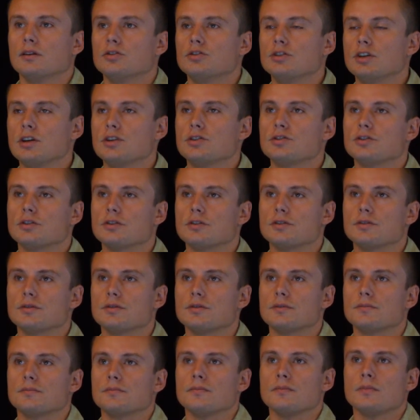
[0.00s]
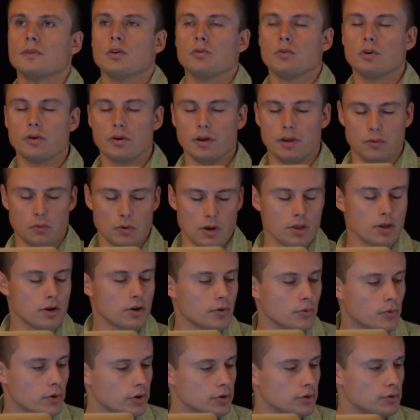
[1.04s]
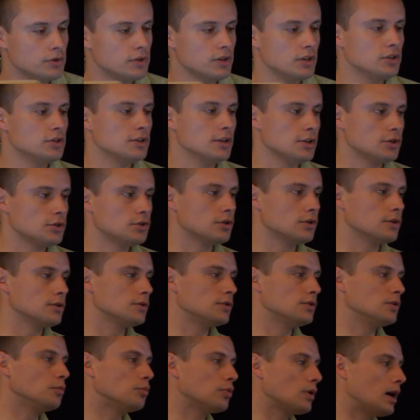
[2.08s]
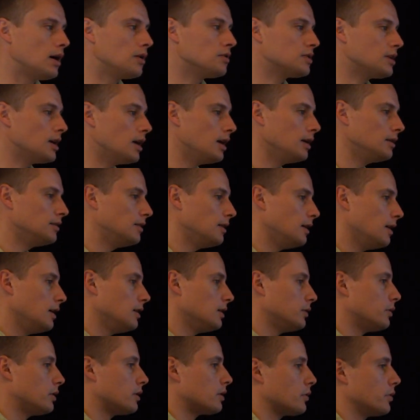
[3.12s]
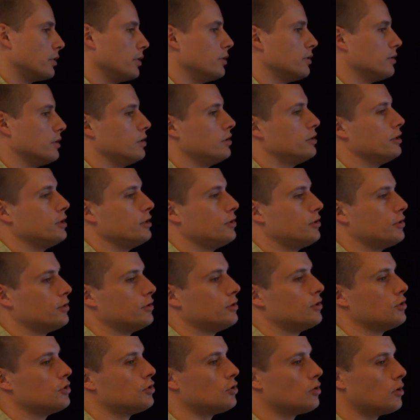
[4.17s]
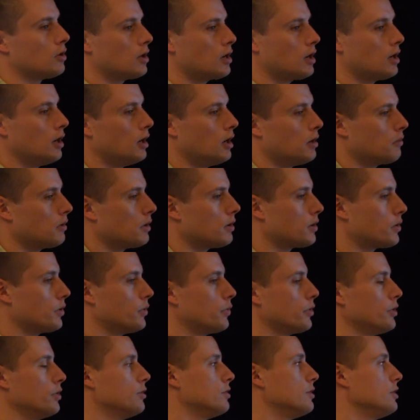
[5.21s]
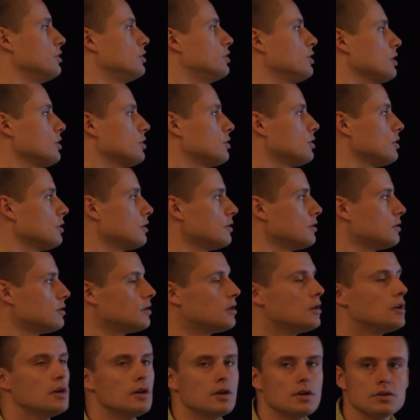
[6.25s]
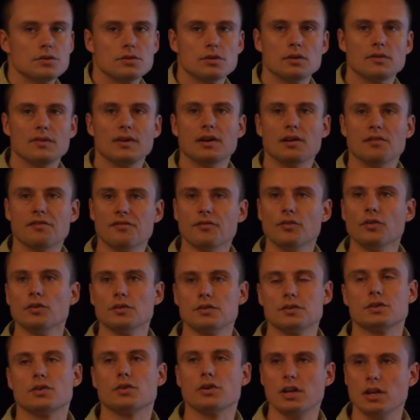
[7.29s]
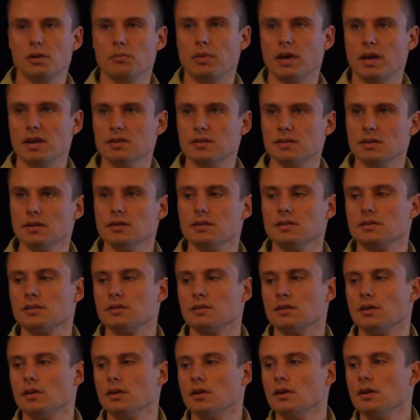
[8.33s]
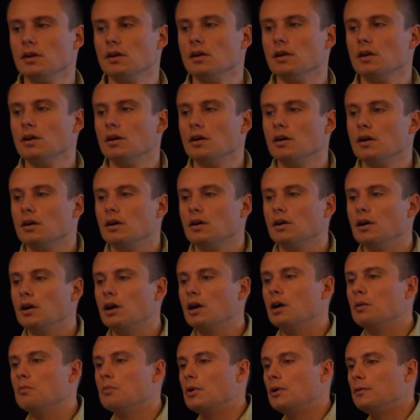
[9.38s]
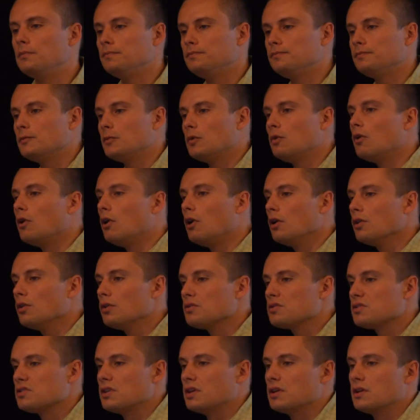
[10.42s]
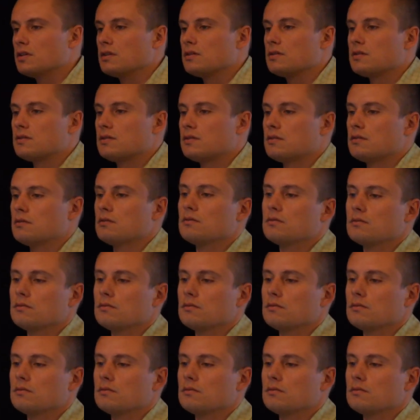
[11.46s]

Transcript: gestures. Whether we're using gestures to browse content, whether we're using gestures as shortcut, whether we're using gestures sort of on a full screen basis, all those things